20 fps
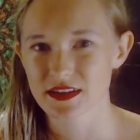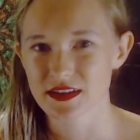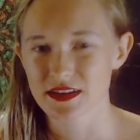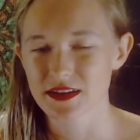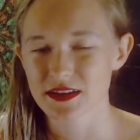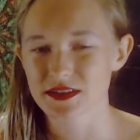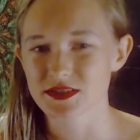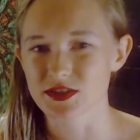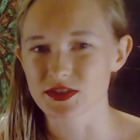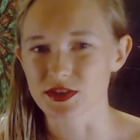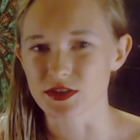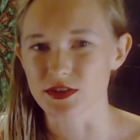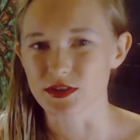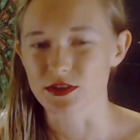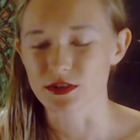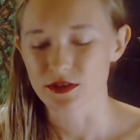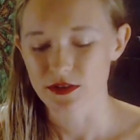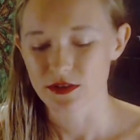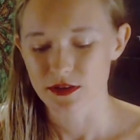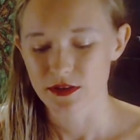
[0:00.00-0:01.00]

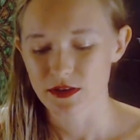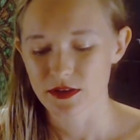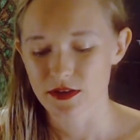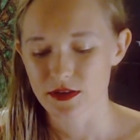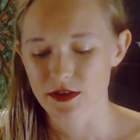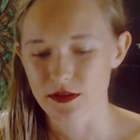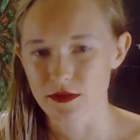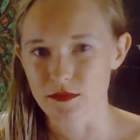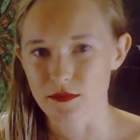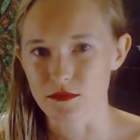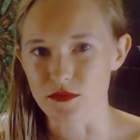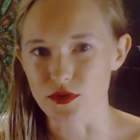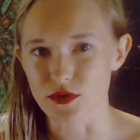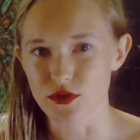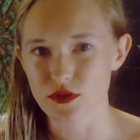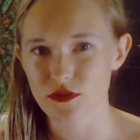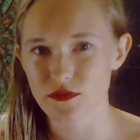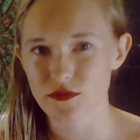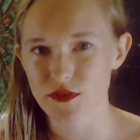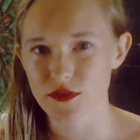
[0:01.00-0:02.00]
to
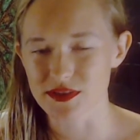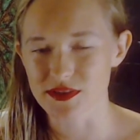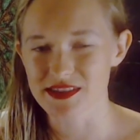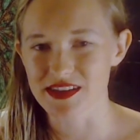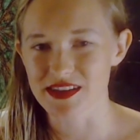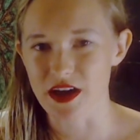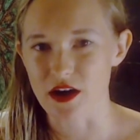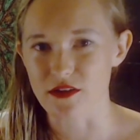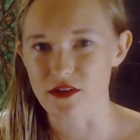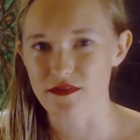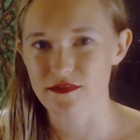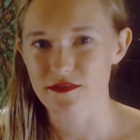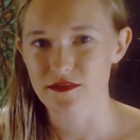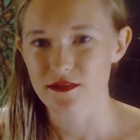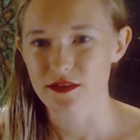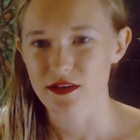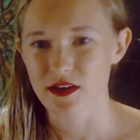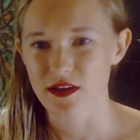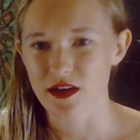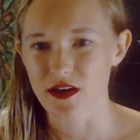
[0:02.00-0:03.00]
move yourself
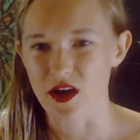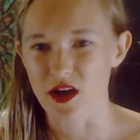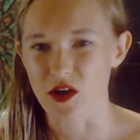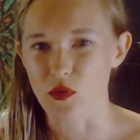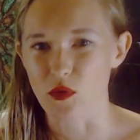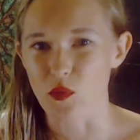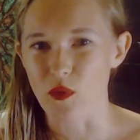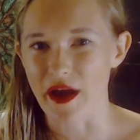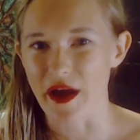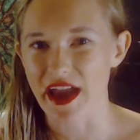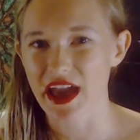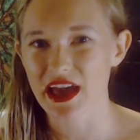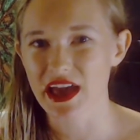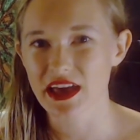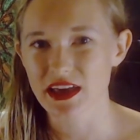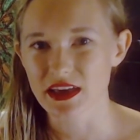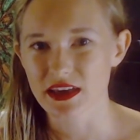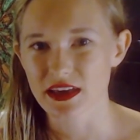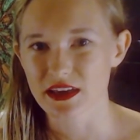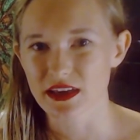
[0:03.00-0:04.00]

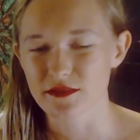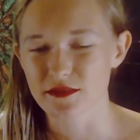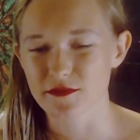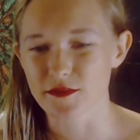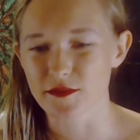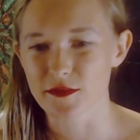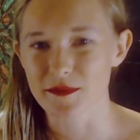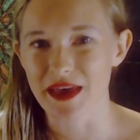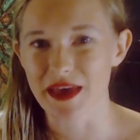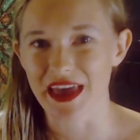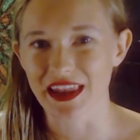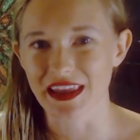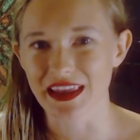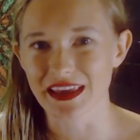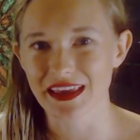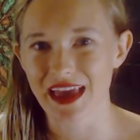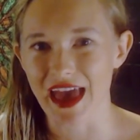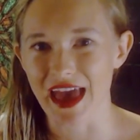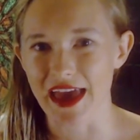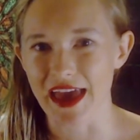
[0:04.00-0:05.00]
away from any
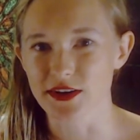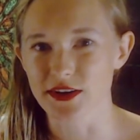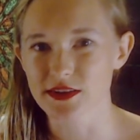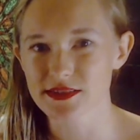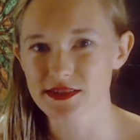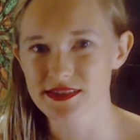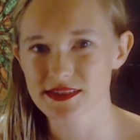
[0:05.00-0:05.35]
chaos,